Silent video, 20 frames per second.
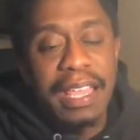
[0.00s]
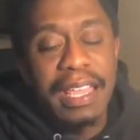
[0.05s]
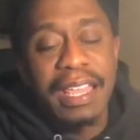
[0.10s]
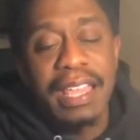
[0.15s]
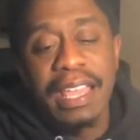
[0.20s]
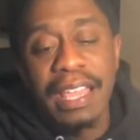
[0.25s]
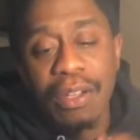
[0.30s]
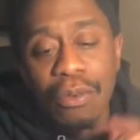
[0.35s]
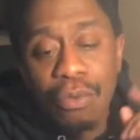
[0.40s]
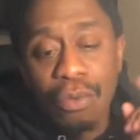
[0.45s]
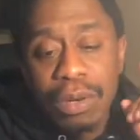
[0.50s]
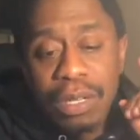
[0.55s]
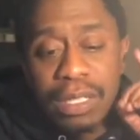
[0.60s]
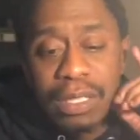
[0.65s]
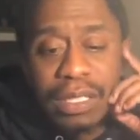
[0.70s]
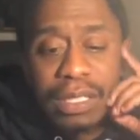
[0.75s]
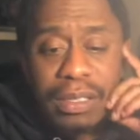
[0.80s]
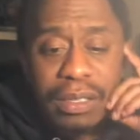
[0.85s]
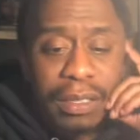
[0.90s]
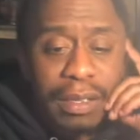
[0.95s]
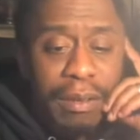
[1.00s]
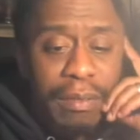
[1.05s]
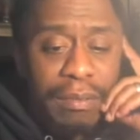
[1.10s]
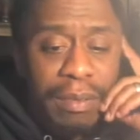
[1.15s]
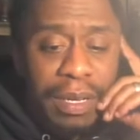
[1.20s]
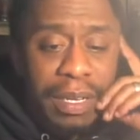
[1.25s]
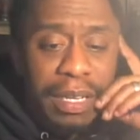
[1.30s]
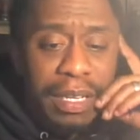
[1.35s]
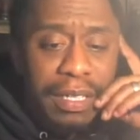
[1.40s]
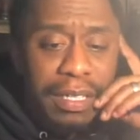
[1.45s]
it was
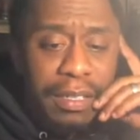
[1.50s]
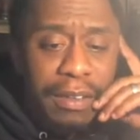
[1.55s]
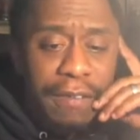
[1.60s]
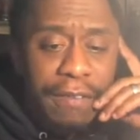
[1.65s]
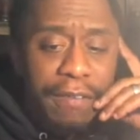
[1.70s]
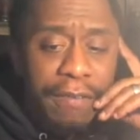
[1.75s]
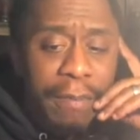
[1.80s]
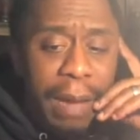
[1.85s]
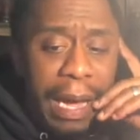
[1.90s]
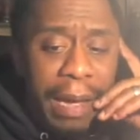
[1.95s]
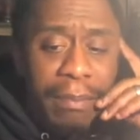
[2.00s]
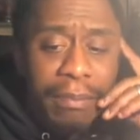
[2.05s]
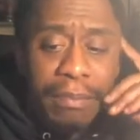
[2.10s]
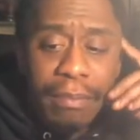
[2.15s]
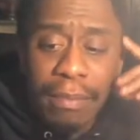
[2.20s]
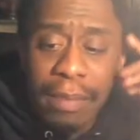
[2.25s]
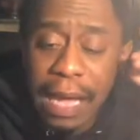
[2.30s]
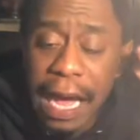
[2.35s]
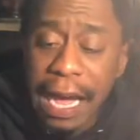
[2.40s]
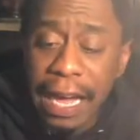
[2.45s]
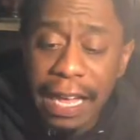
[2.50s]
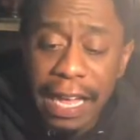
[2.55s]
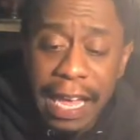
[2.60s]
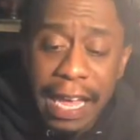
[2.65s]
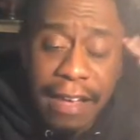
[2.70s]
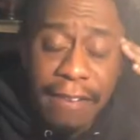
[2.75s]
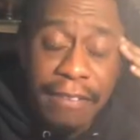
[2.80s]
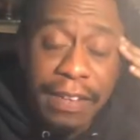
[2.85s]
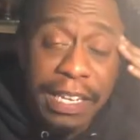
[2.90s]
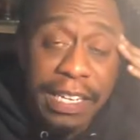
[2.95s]
because of I
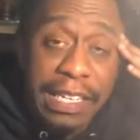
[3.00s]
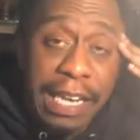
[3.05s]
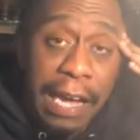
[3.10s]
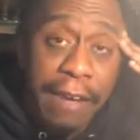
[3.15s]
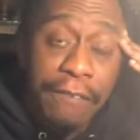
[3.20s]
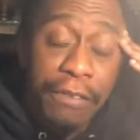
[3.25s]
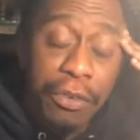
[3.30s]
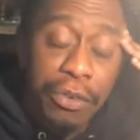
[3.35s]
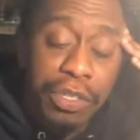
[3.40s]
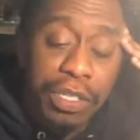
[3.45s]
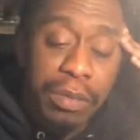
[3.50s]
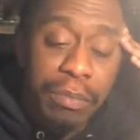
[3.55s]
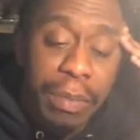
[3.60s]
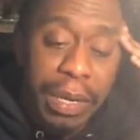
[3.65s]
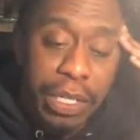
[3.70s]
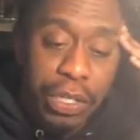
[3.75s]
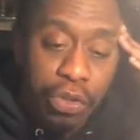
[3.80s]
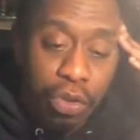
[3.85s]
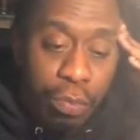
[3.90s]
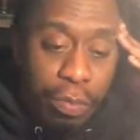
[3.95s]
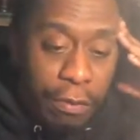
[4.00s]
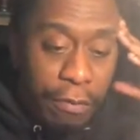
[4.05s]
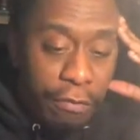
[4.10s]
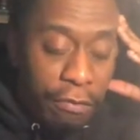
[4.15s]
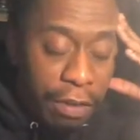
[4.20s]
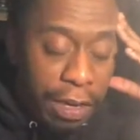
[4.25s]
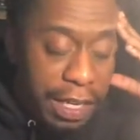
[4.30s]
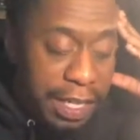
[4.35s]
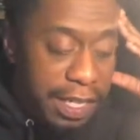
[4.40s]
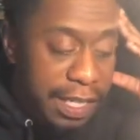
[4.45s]
have a diverse and mixed group of
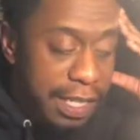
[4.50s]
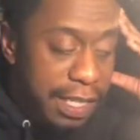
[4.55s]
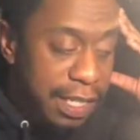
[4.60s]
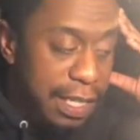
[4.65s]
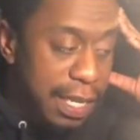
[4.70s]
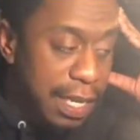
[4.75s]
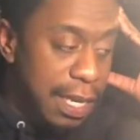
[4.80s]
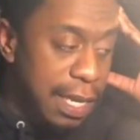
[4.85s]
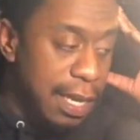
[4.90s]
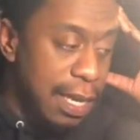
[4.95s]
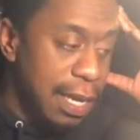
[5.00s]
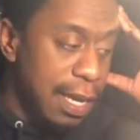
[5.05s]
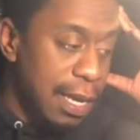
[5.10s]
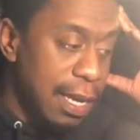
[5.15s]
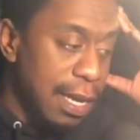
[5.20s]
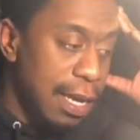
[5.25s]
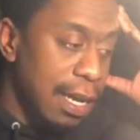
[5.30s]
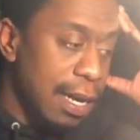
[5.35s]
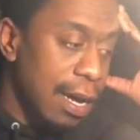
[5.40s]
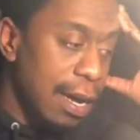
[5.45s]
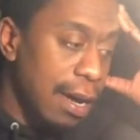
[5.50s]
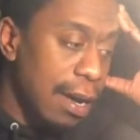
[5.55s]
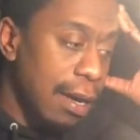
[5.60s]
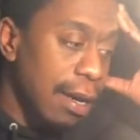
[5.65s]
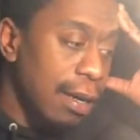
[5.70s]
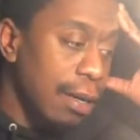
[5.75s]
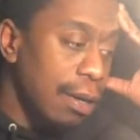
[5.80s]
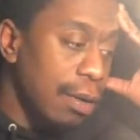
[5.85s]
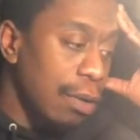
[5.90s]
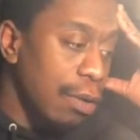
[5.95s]
friends,
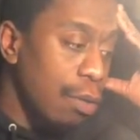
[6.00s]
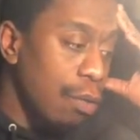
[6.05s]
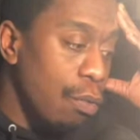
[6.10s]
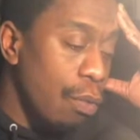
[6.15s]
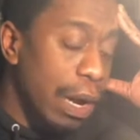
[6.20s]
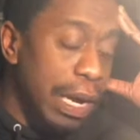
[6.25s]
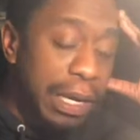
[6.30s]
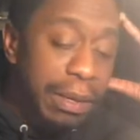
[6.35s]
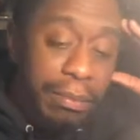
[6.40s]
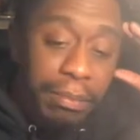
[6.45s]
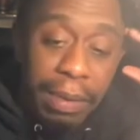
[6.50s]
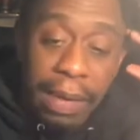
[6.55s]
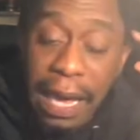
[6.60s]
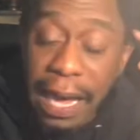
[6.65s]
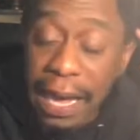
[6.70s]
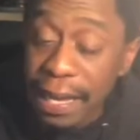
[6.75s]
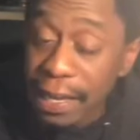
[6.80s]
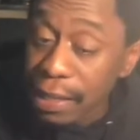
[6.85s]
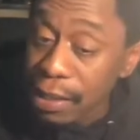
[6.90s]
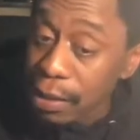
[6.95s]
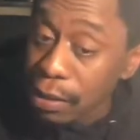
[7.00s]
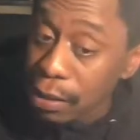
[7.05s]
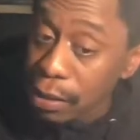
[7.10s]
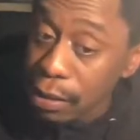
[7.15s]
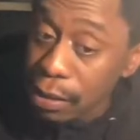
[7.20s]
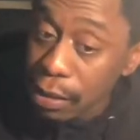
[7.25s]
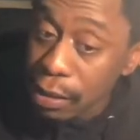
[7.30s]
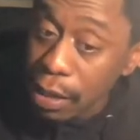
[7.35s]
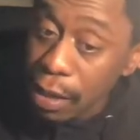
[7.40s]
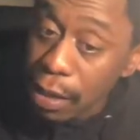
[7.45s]
white, Black,
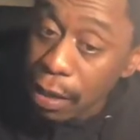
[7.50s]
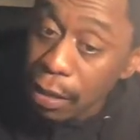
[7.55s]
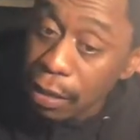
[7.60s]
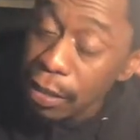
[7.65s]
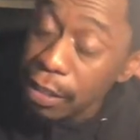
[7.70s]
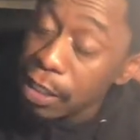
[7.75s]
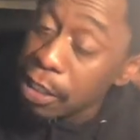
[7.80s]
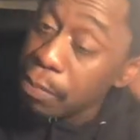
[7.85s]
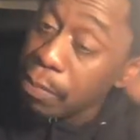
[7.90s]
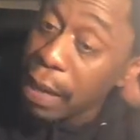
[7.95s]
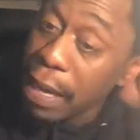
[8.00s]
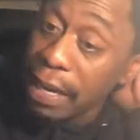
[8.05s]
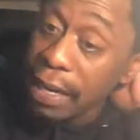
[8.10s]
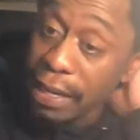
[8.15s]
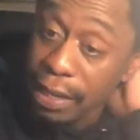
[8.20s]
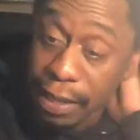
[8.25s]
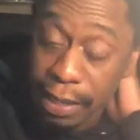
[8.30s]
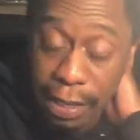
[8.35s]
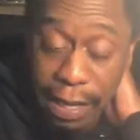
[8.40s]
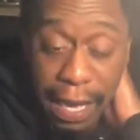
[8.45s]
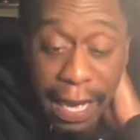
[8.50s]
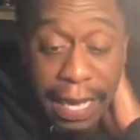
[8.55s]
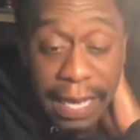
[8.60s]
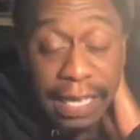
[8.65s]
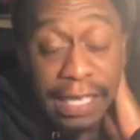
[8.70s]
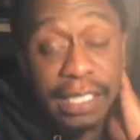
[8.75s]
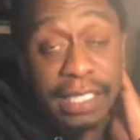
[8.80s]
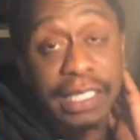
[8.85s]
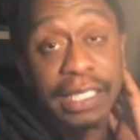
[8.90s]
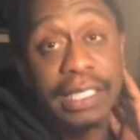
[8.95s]
Hispanic,
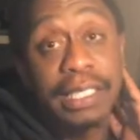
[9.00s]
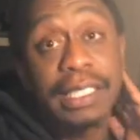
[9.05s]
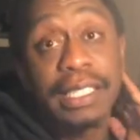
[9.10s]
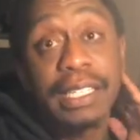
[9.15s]
Asian,